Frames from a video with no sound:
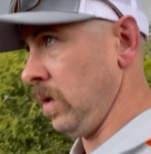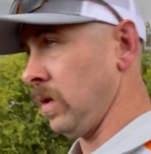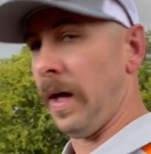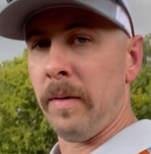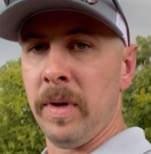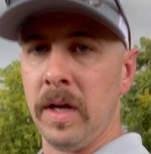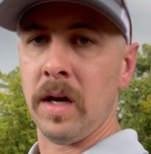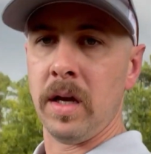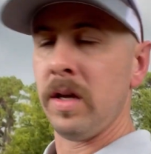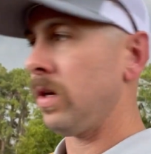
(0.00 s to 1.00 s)
that'll be
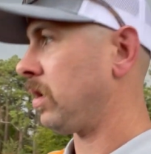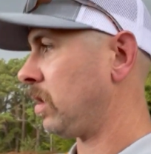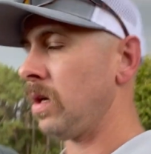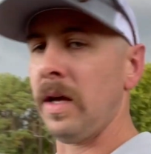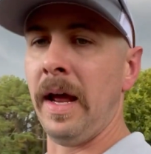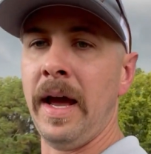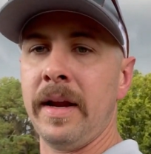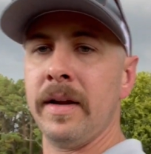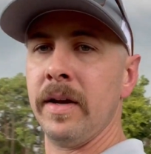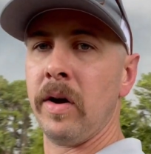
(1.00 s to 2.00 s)
an added
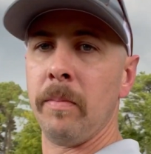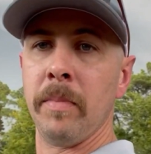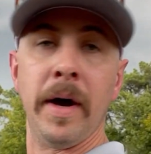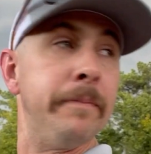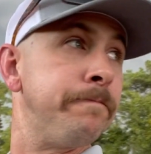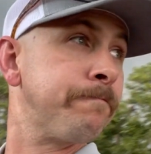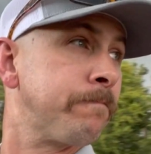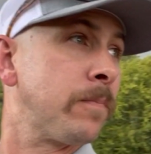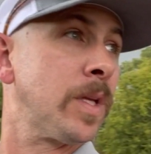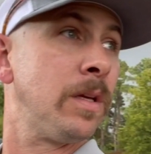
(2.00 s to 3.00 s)
help, but
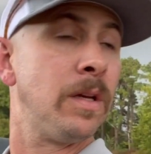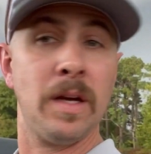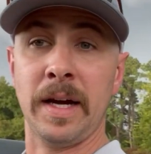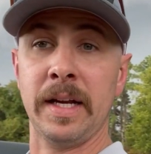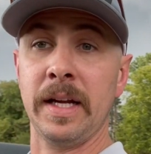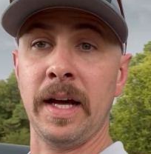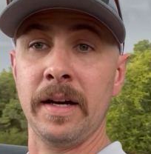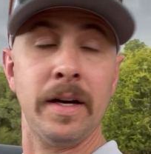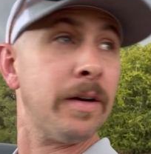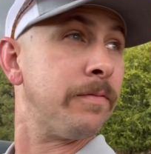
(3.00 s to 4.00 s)
I gotta get out of
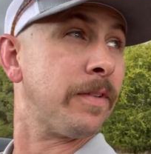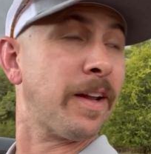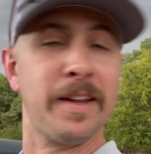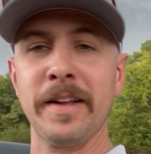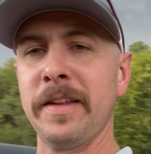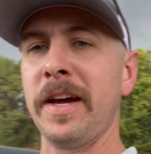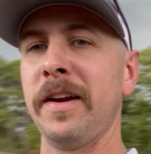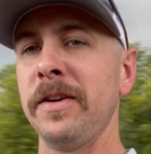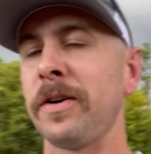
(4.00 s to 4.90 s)
here. They got it under